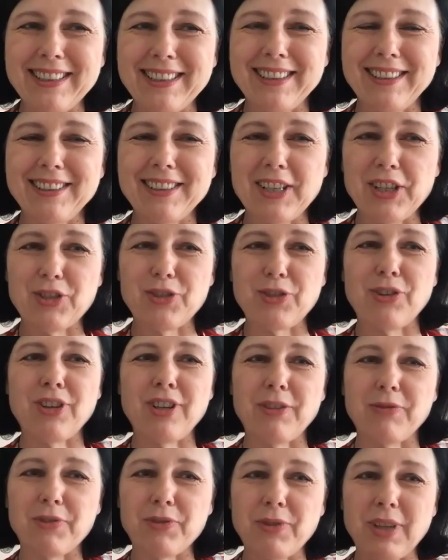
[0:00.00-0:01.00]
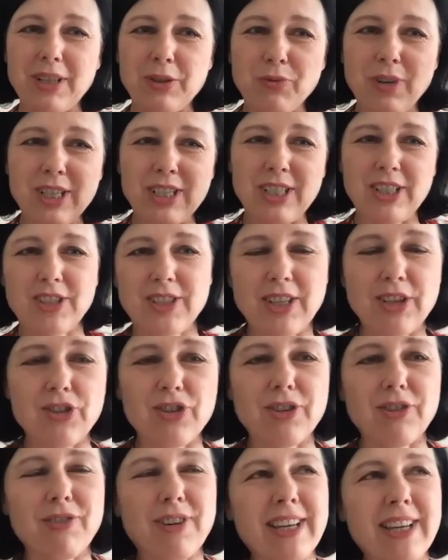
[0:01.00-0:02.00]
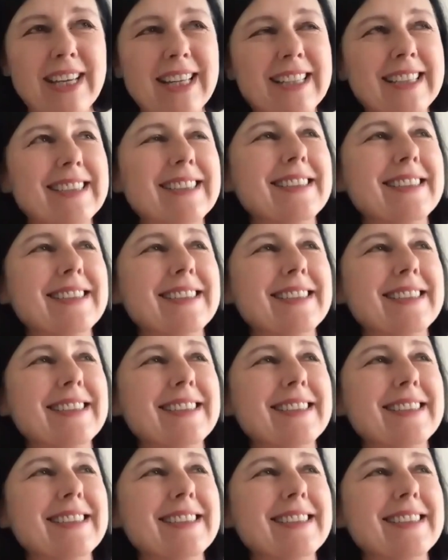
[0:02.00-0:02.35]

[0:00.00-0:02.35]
the history of the 20th century,